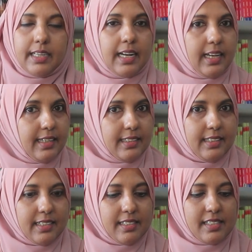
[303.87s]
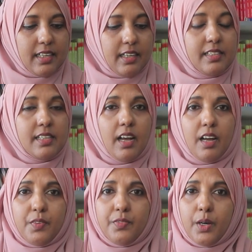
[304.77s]
Cleanliness is
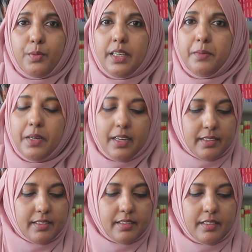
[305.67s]
half of our iman.